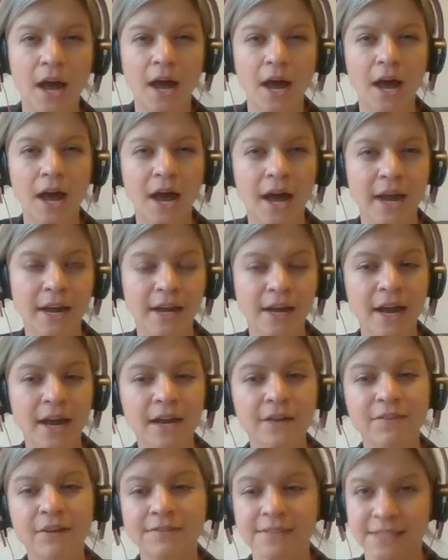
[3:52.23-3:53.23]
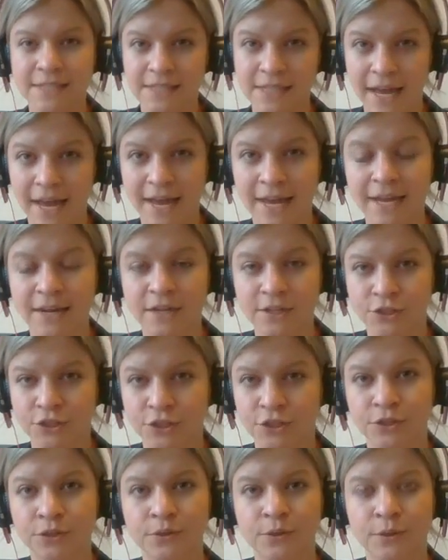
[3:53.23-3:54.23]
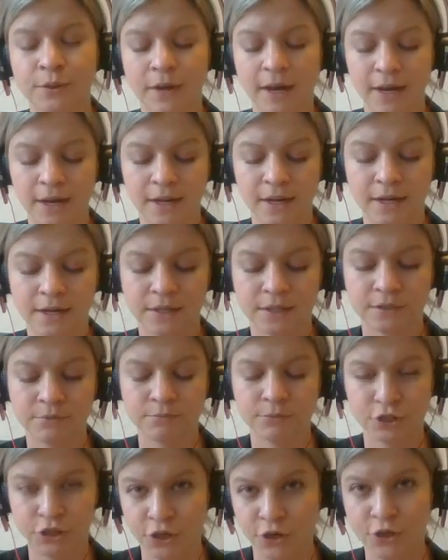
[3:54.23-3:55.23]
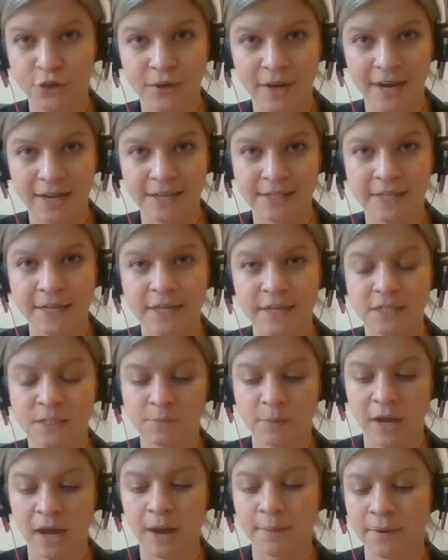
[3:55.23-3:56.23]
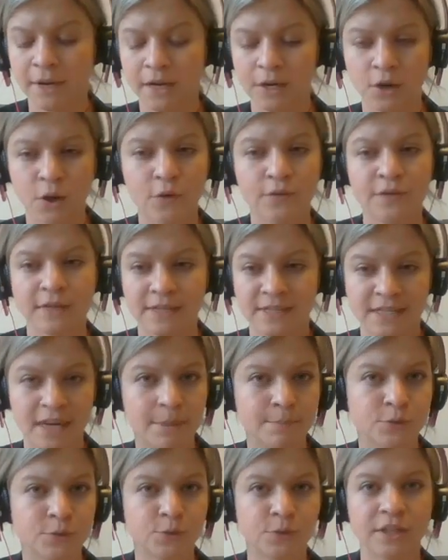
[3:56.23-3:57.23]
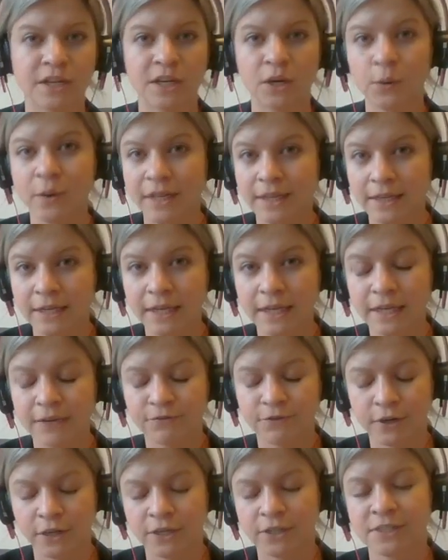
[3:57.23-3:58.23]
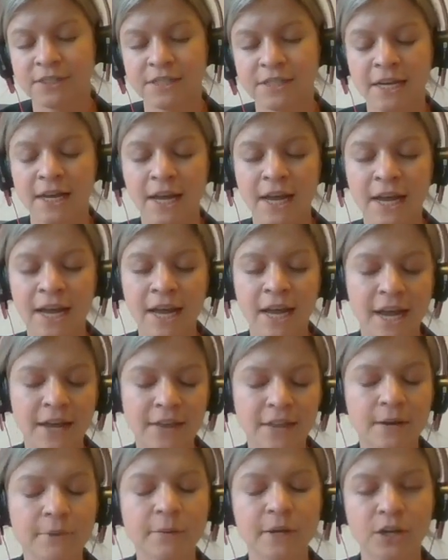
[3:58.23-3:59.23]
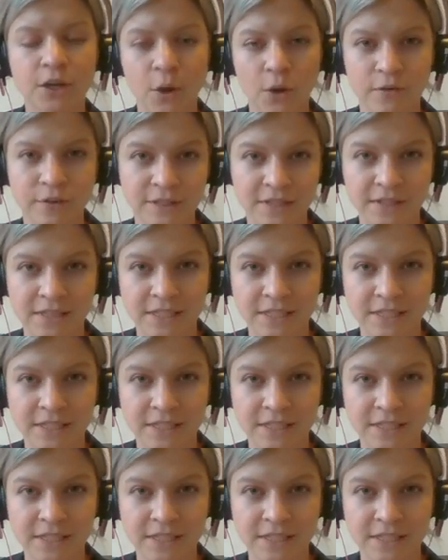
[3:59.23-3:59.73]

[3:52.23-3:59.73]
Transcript: I kind of have a slide to show you guys this, but I'm going to go over the steps really quickly first, and then I'm going to go over to the